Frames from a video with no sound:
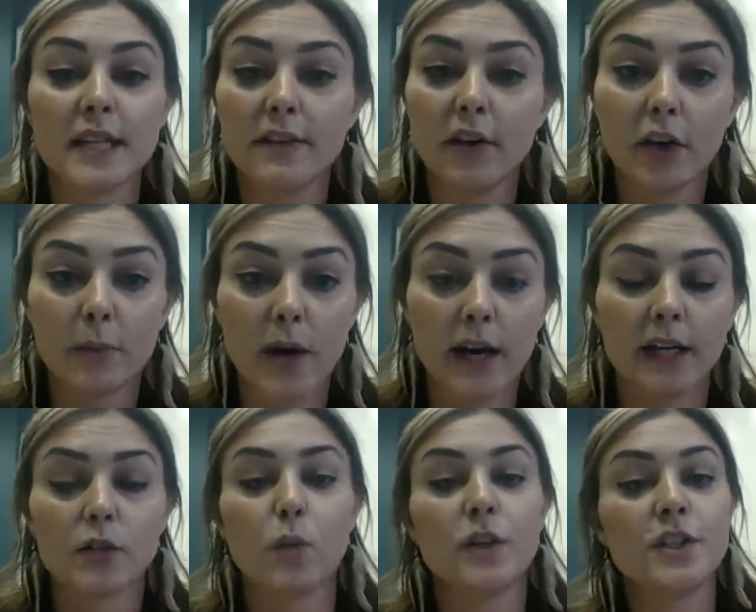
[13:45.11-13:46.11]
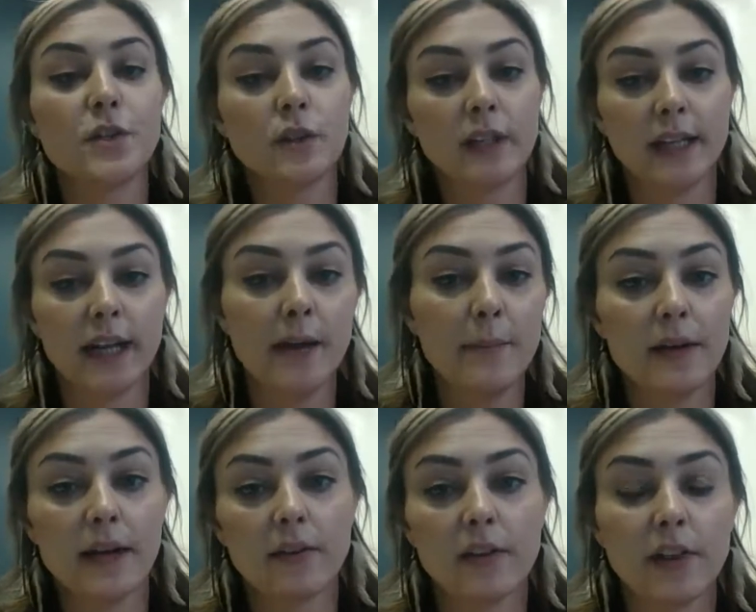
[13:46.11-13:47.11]
you'll save all your product once you clean
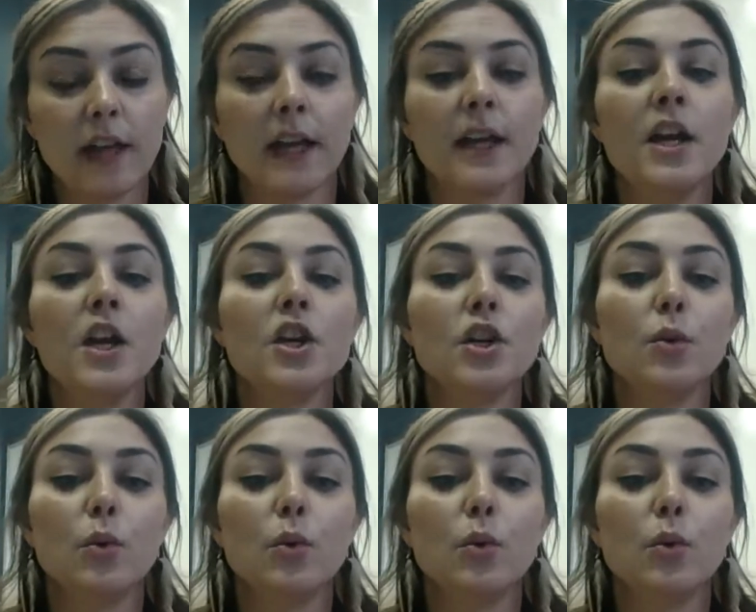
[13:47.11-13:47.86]
up and everything.